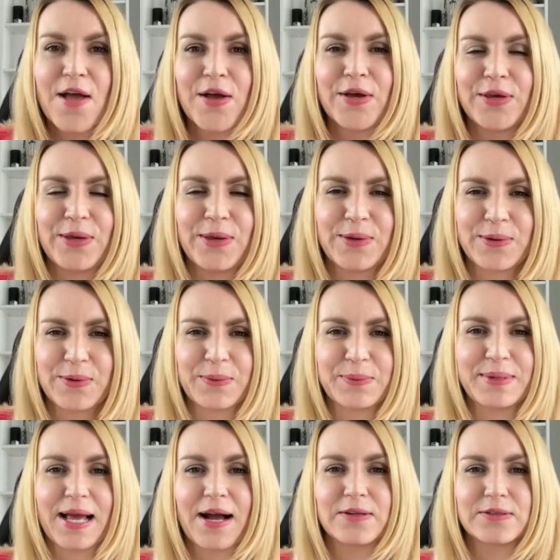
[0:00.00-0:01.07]
Europe.
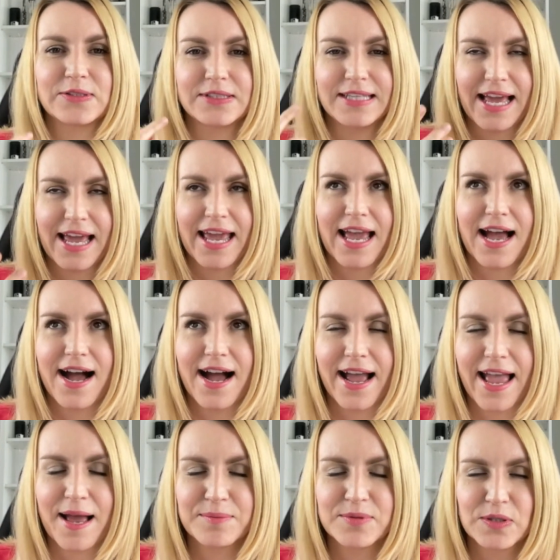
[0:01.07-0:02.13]
Now today I
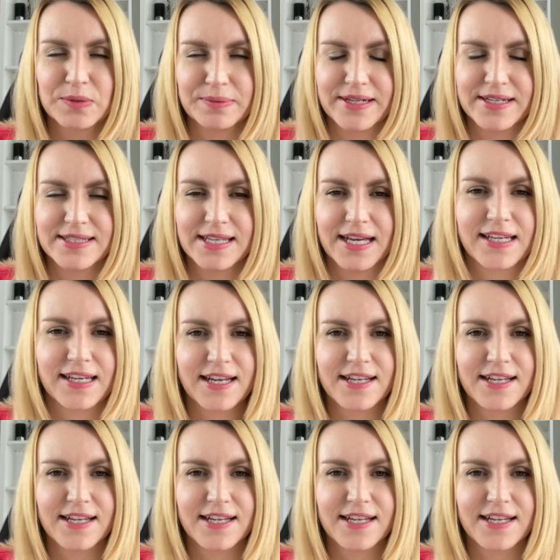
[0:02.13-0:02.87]
am super excited.